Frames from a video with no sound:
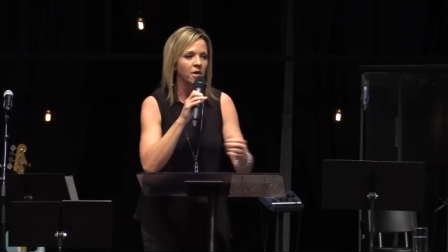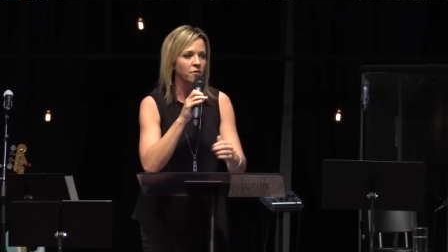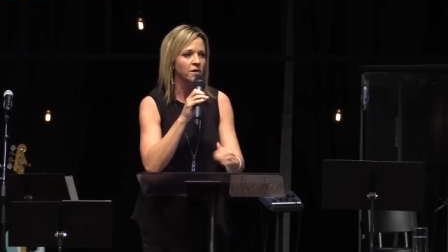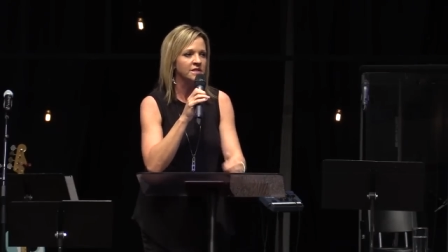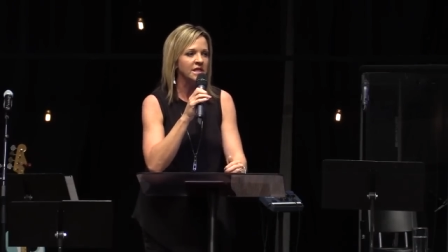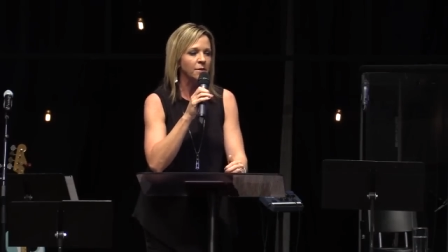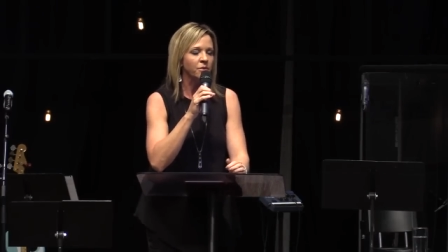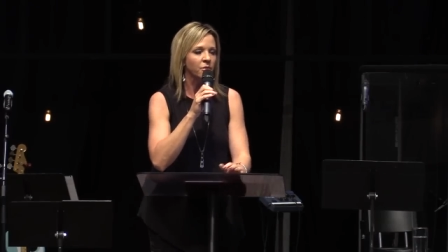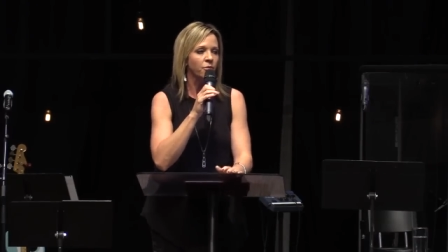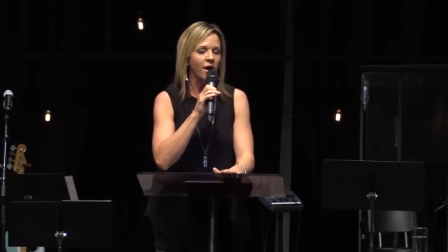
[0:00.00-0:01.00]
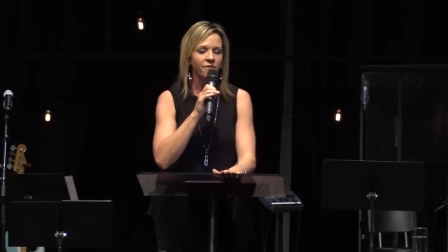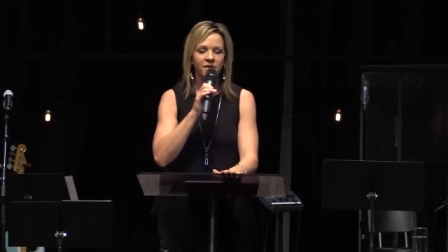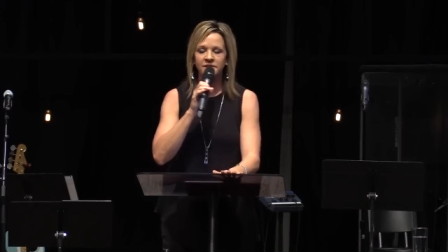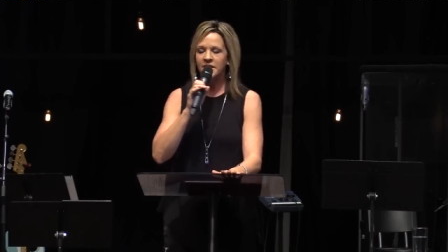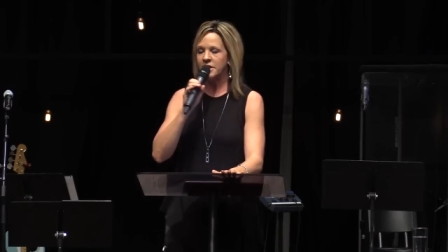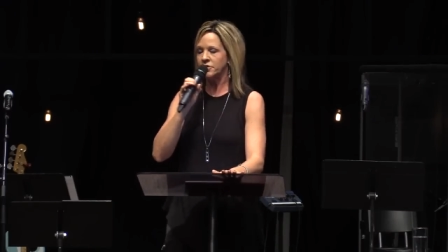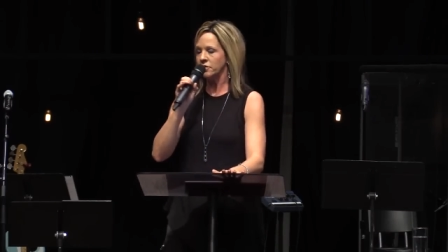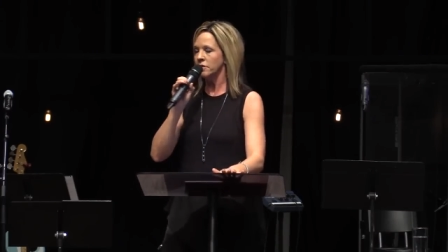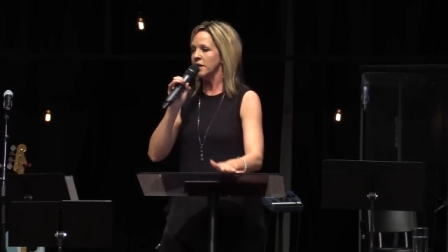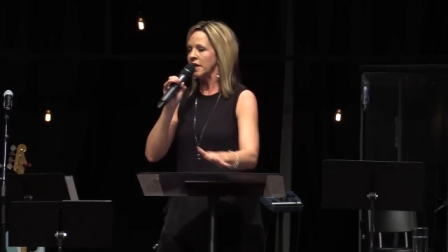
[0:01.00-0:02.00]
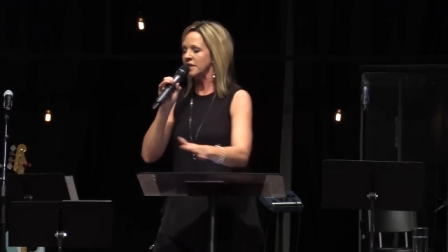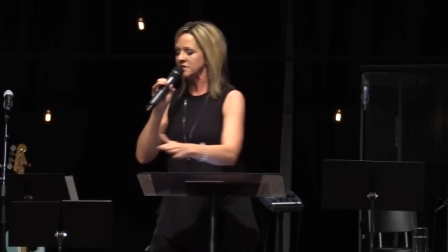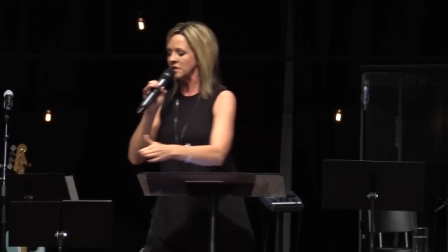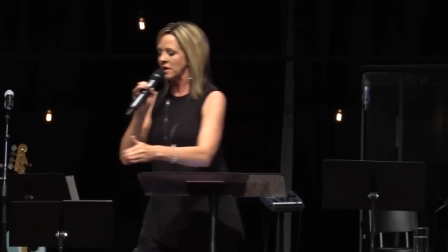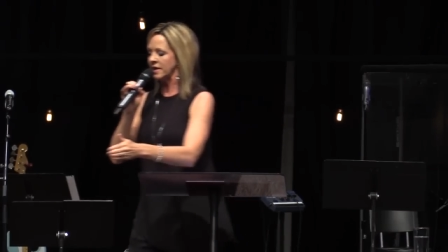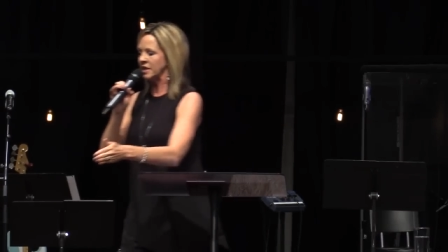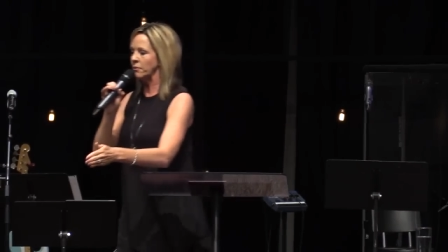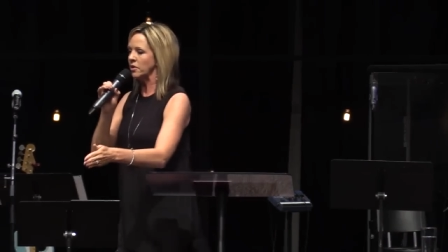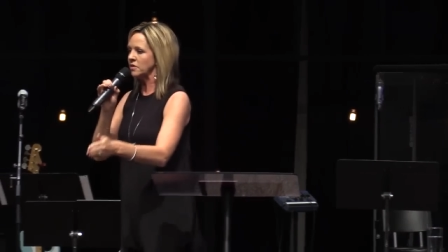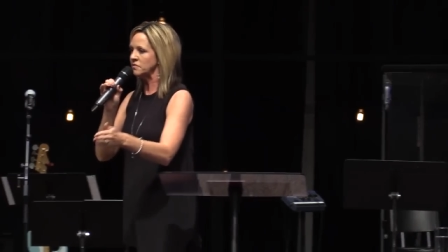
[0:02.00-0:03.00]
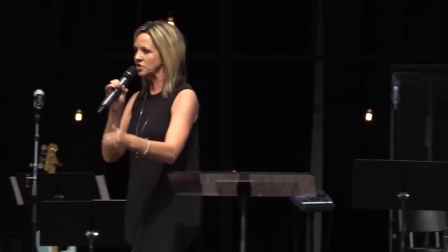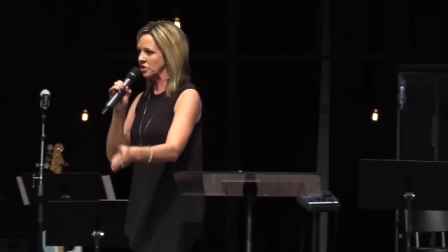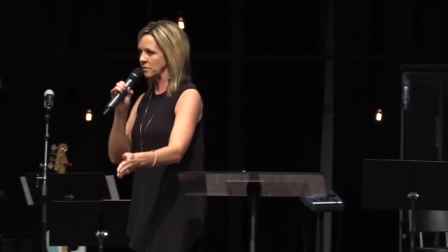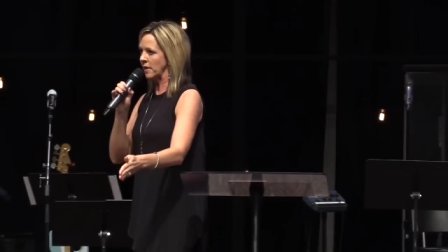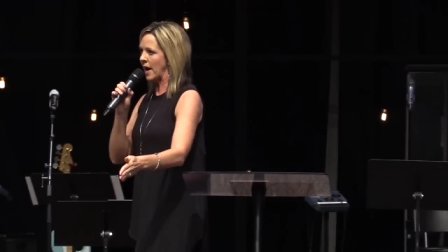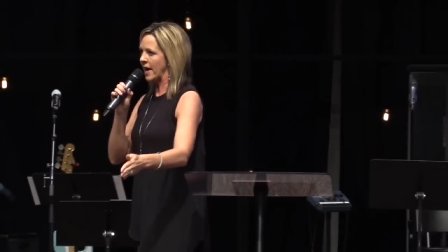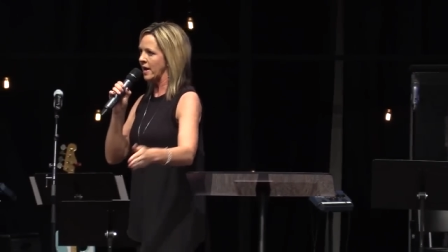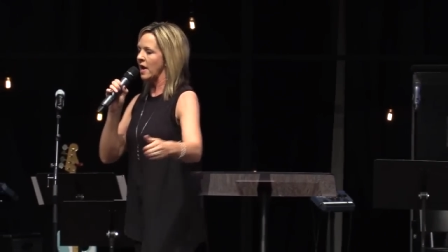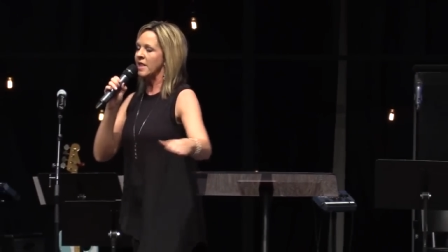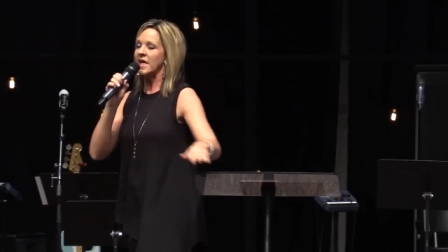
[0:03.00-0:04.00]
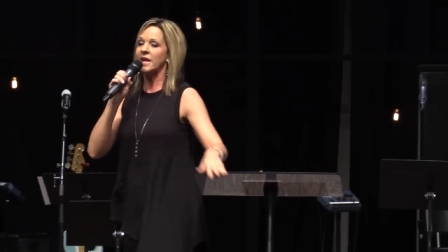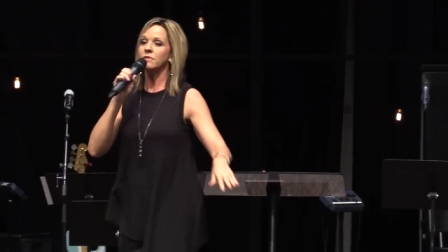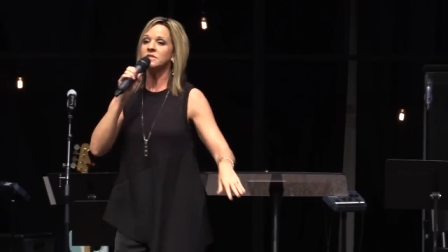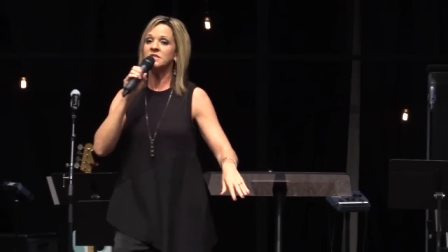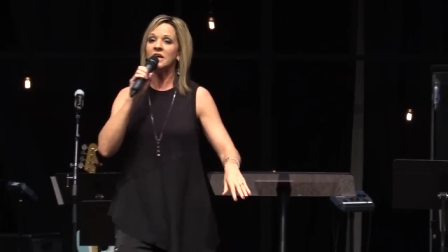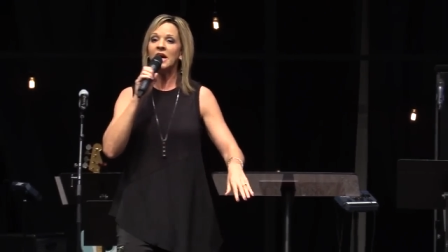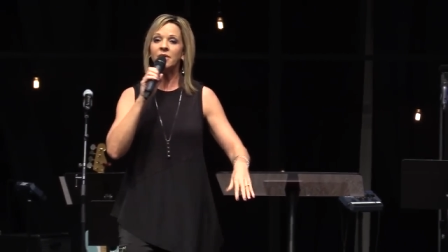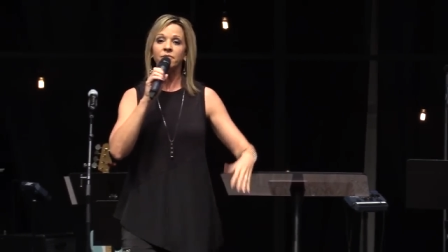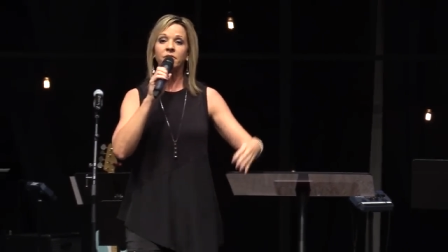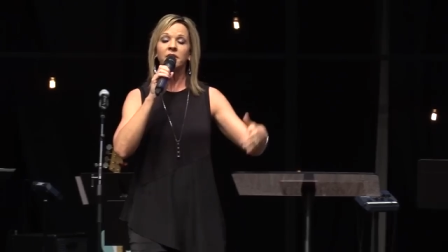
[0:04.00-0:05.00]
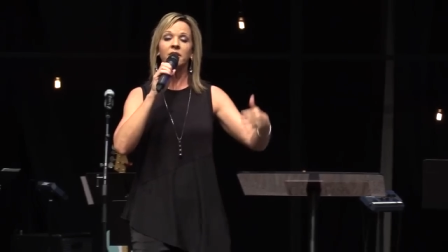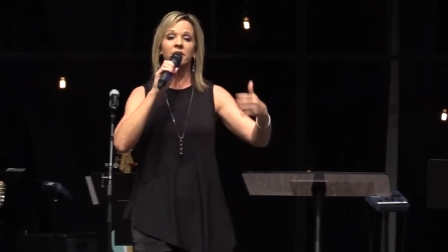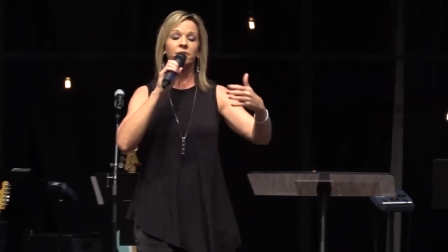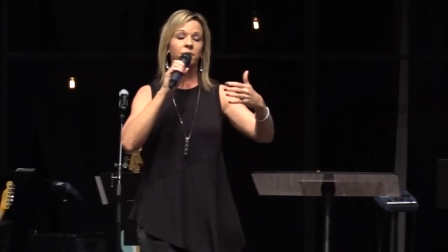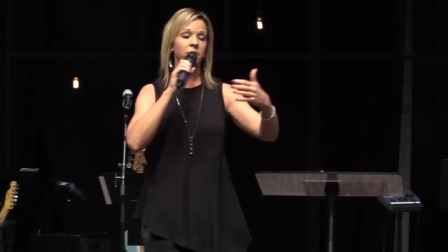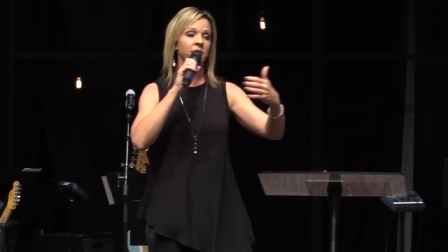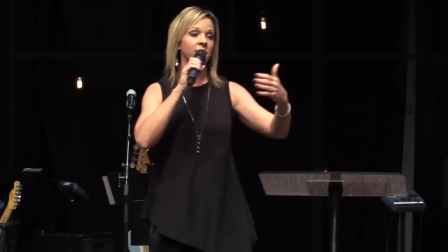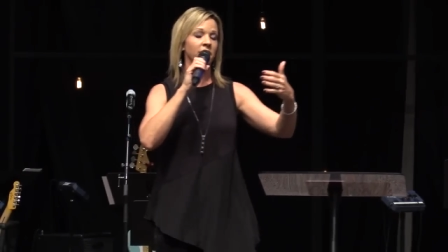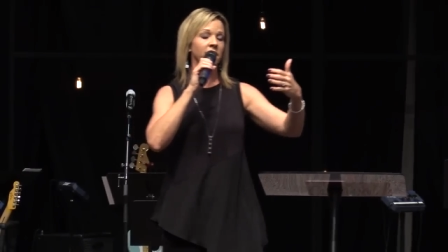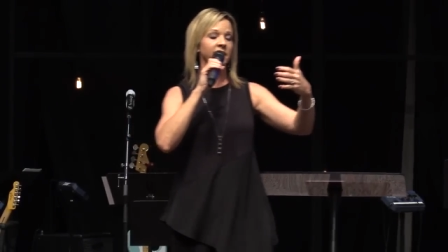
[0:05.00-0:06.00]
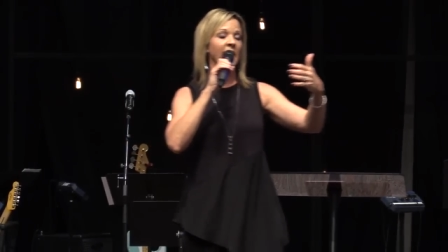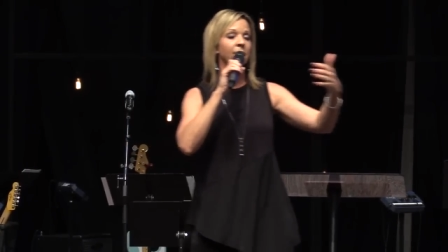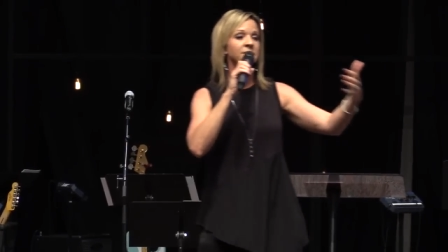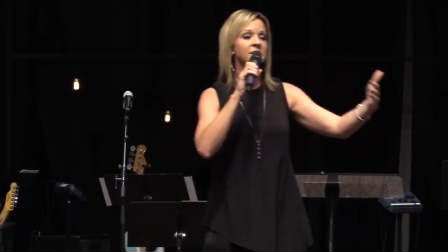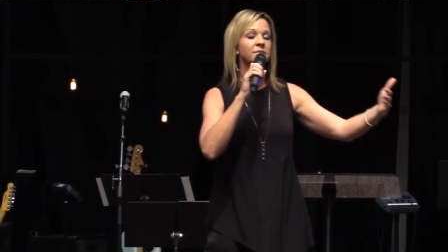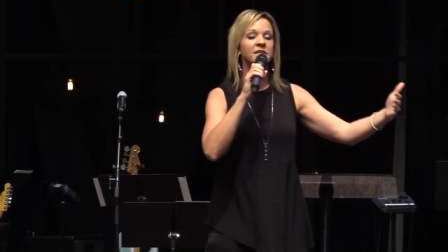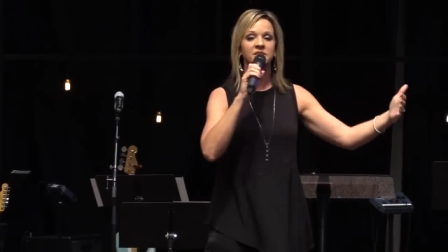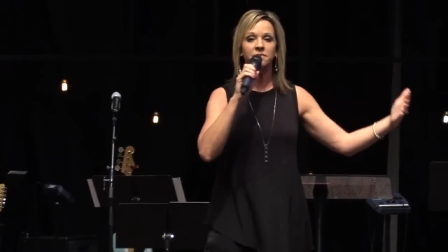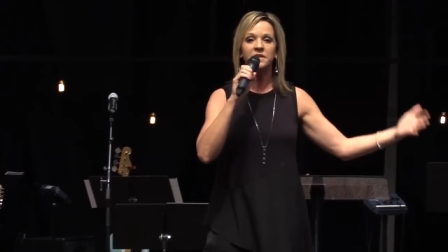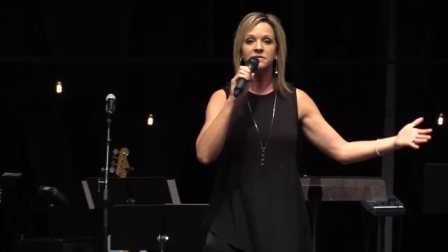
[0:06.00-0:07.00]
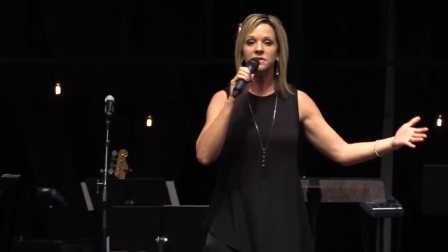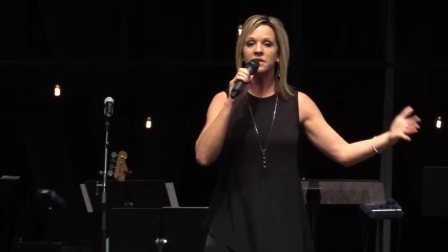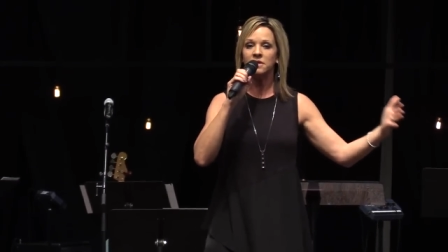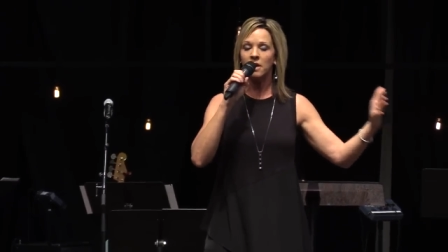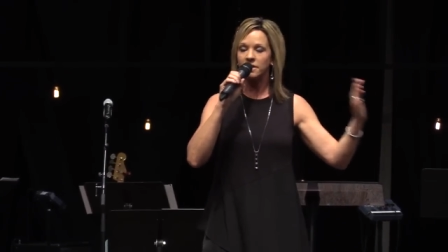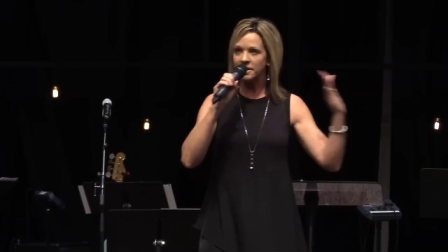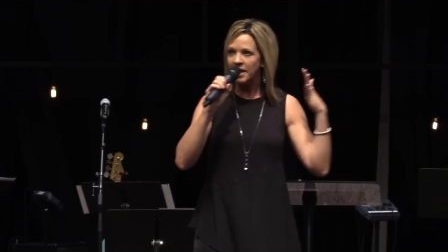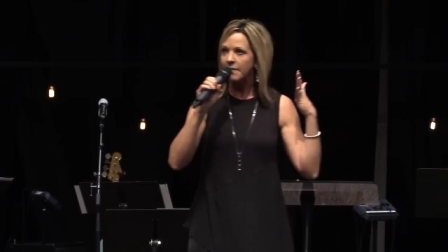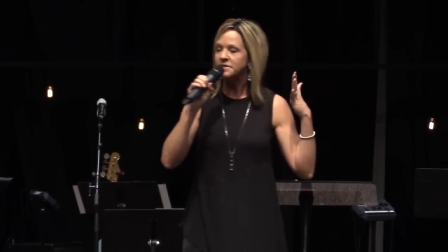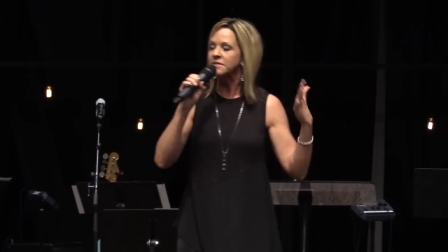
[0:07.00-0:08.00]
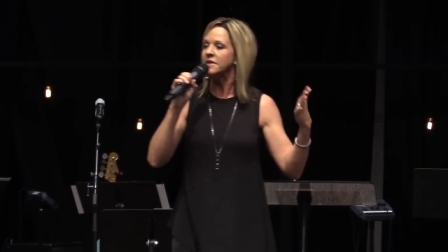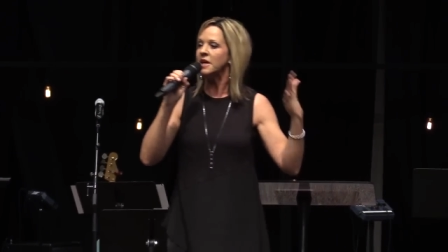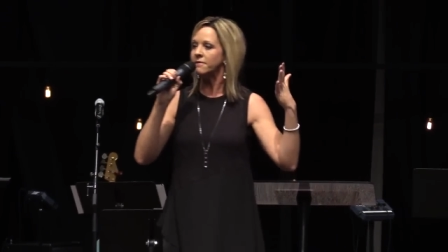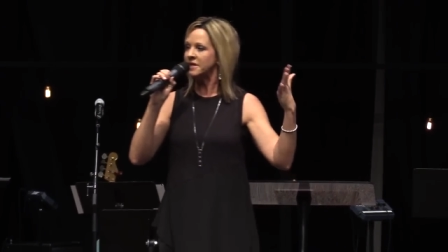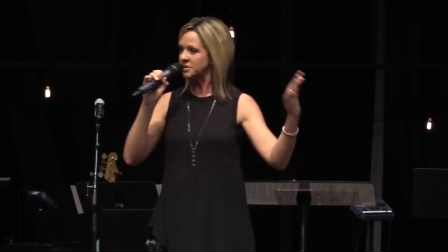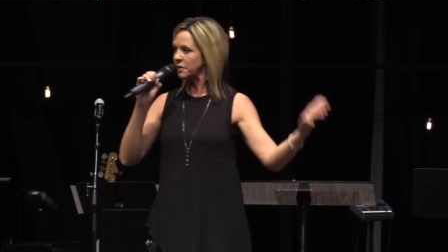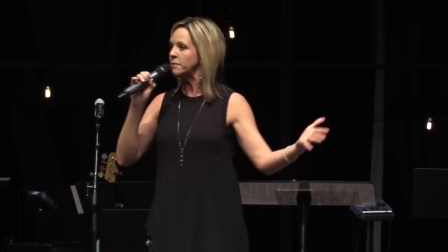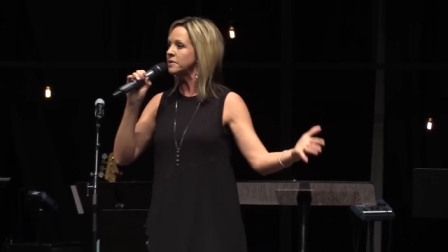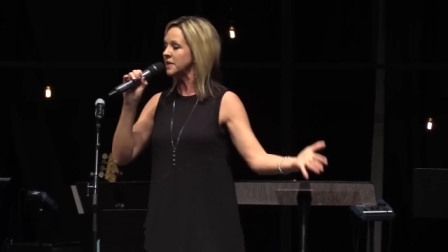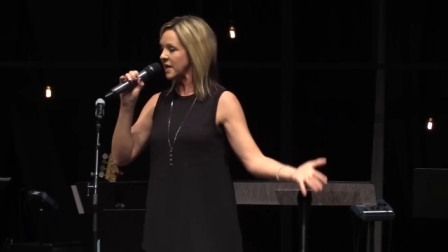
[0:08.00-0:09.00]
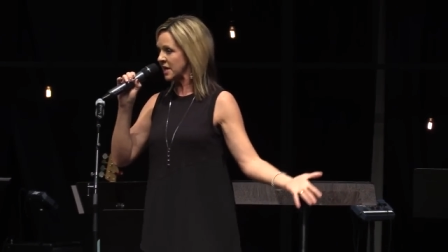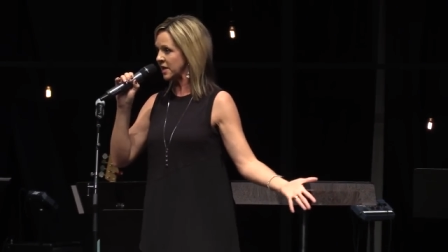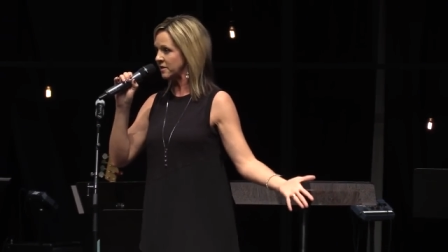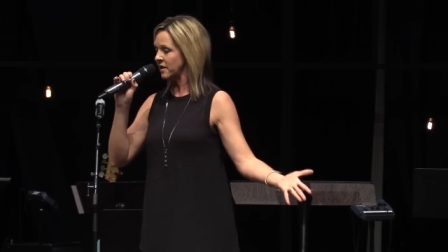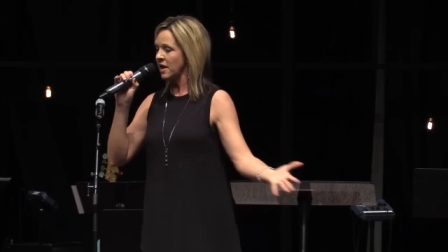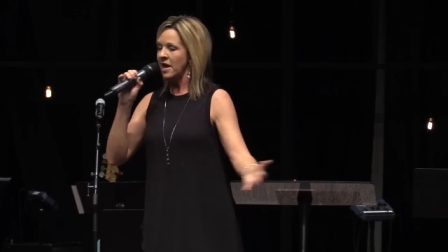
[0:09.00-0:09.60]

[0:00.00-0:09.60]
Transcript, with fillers: For example, the prophet Daniel, he saw in the book of Jeremiah that it was time for the for the captivities of his the captivity of his people to end.